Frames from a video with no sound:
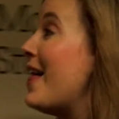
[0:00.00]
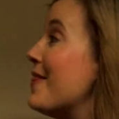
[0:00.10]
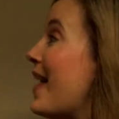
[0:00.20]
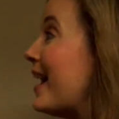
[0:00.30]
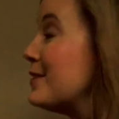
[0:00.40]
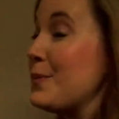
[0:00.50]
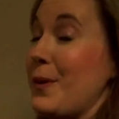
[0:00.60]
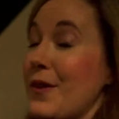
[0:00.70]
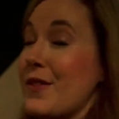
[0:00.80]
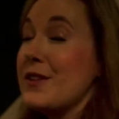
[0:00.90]
That's
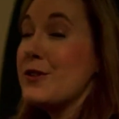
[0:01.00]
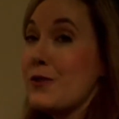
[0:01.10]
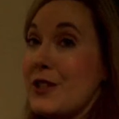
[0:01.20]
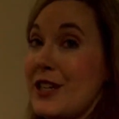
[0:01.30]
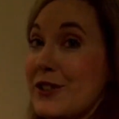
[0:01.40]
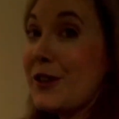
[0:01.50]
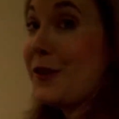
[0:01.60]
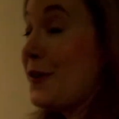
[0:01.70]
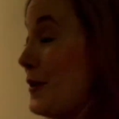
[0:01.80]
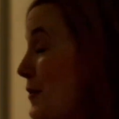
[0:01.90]
where the strategic learning